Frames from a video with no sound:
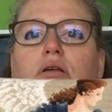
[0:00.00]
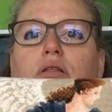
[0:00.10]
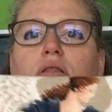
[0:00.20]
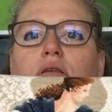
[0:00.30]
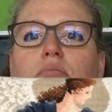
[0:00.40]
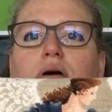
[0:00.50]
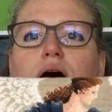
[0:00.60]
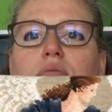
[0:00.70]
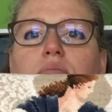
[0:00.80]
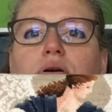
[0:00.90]
the
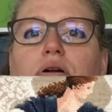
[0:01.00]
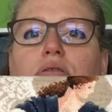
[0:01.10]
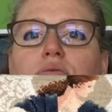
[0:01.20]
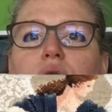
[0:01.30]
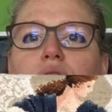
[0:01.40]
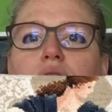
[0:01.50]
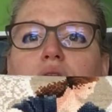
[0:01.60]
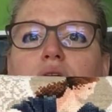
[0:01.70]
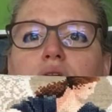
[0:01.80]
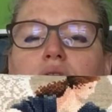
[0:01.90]
bottom part of the
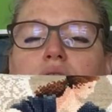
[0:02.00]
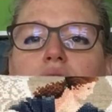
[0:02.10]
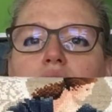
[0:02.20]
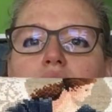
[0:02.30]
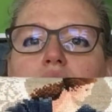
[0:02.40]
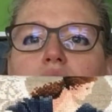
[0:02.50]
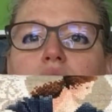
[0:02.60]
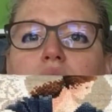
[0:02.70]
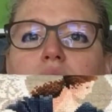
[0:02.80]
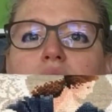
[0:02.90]
wing, I